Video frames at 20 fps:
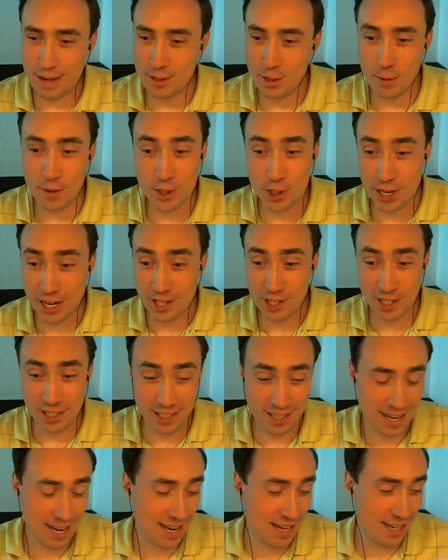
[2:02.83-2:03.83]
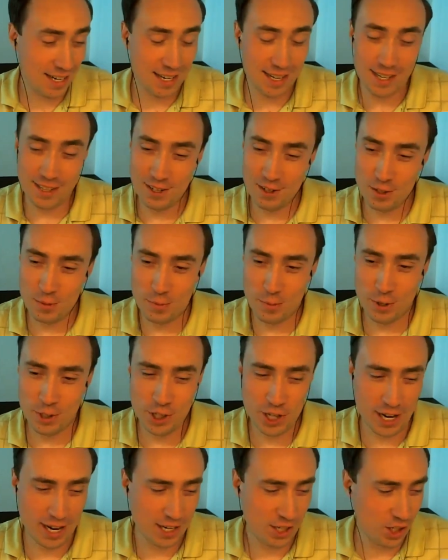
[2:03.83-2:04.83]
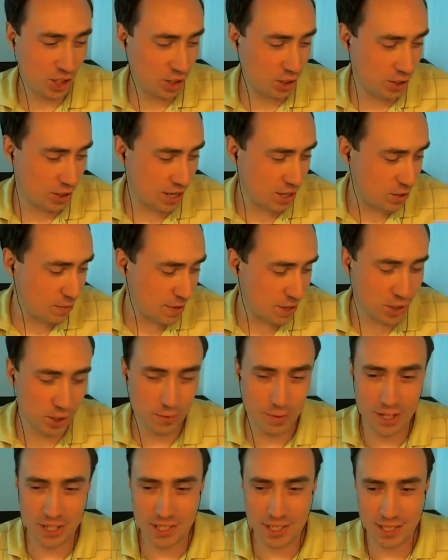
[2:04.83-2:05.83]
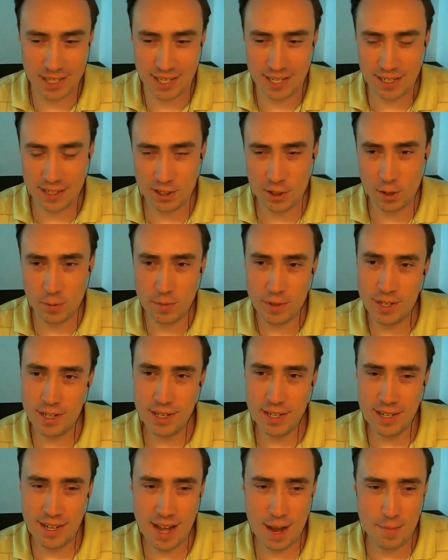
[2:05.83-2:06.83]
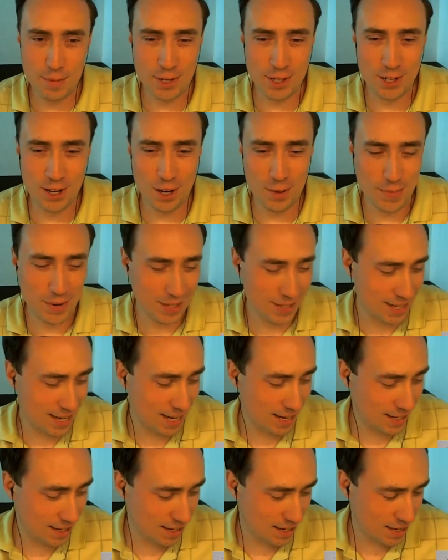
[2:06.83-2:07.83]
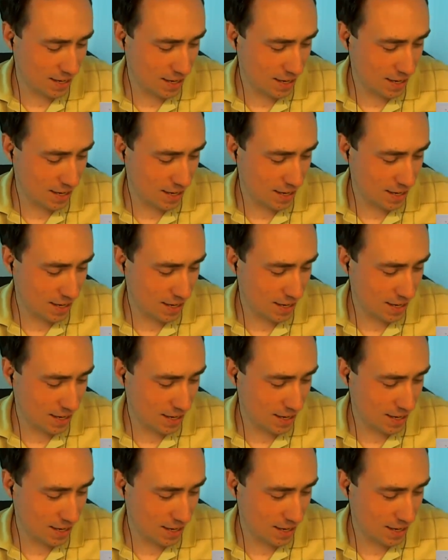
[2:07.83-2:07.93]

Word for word: it's always changing, and uh, there's more change, as you mentioned, recently, and so happy to talk about that.